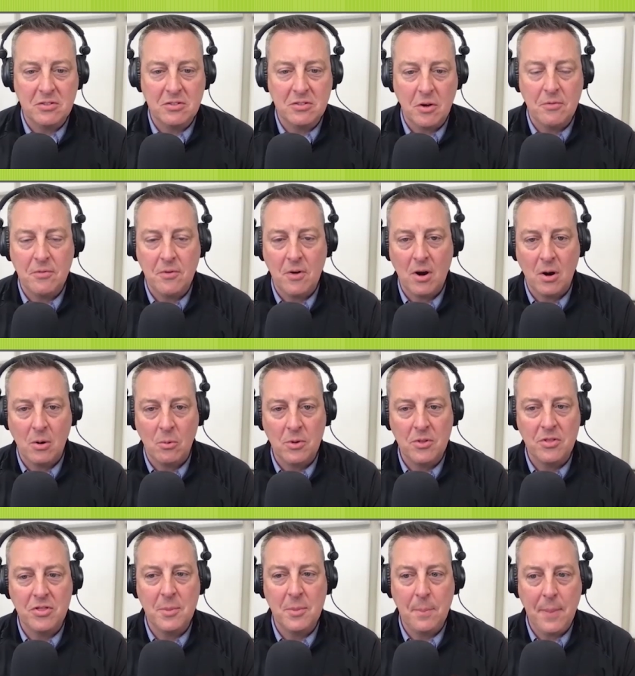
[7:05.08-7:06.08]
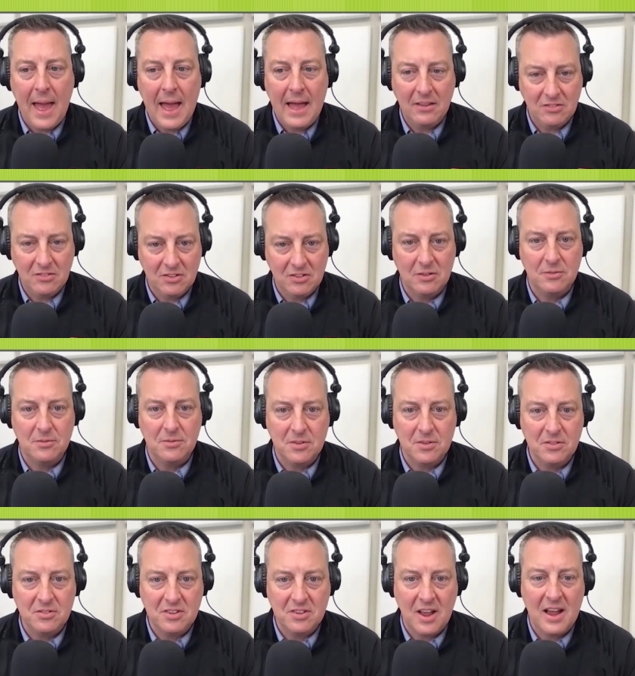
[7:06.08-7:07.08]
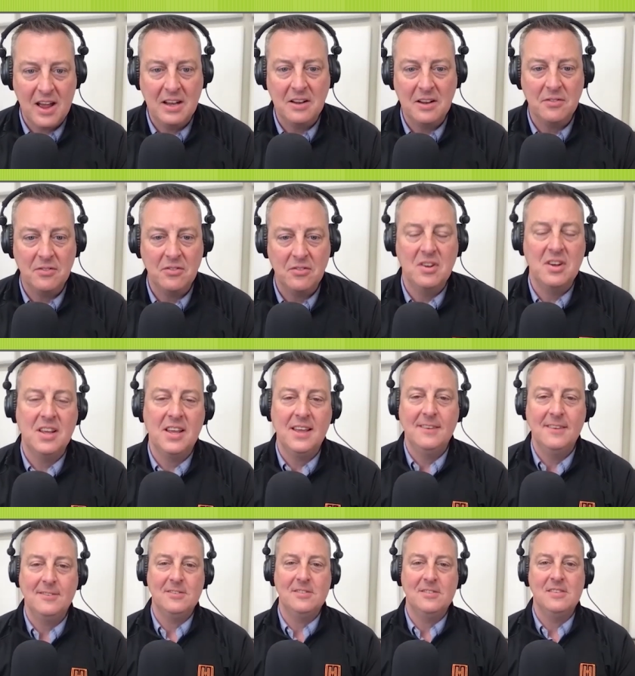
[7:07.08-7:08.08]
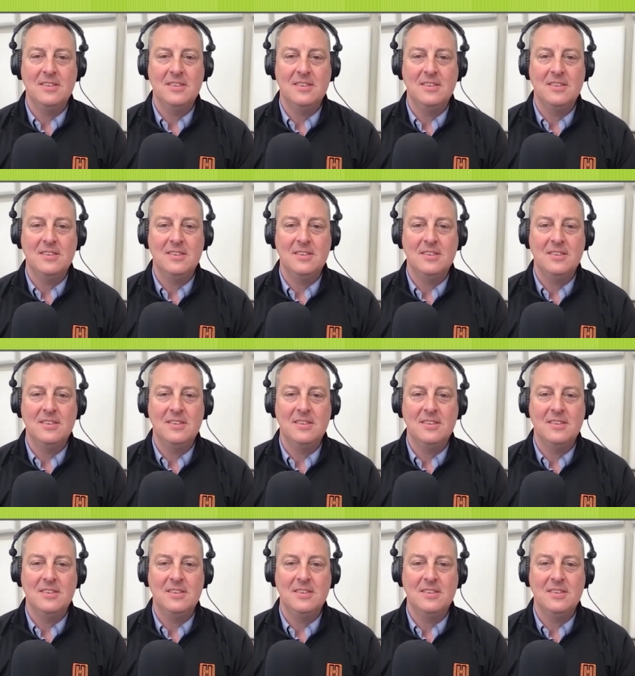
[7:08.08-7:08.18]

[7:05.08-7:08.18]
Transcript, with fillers: so far with the passive side of syndication?